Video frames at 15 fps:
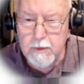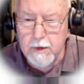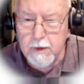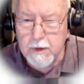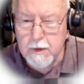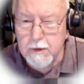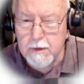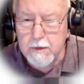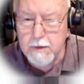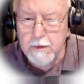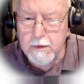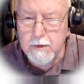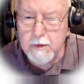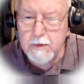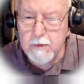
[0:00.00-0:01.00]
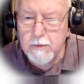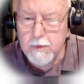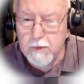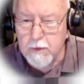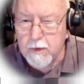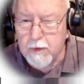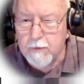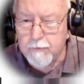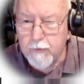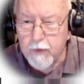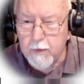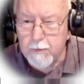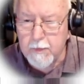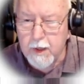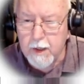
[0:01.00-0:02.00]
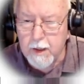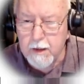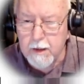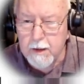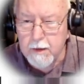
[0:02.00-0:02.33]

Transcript: uh, you look for a man